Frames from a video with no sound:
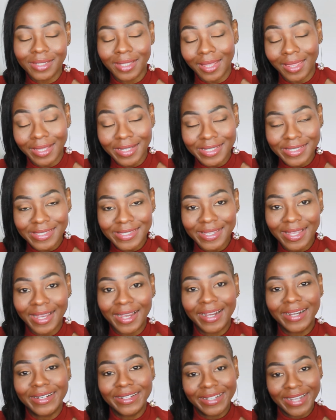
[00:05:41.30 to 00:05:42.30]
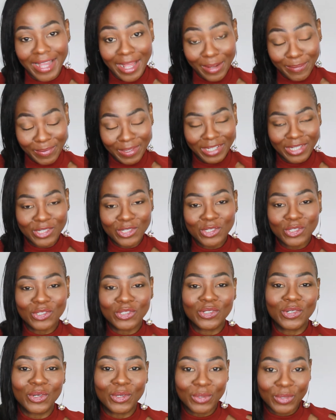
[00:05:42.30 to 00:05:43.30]
this
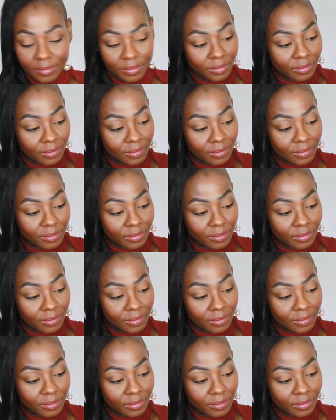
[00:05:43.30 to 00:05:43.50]
application. All right.